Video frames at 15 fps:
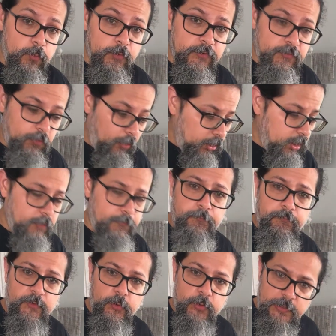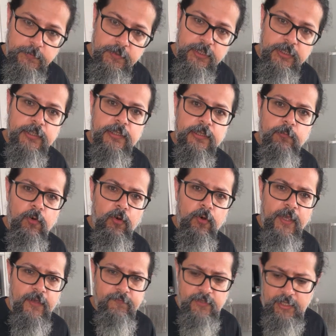stock, you can be a little more
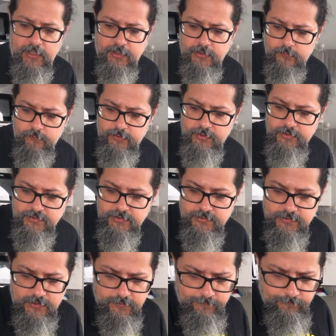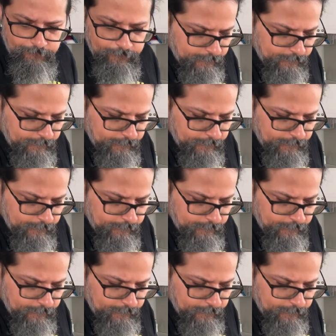heavy-handed with the seasoning.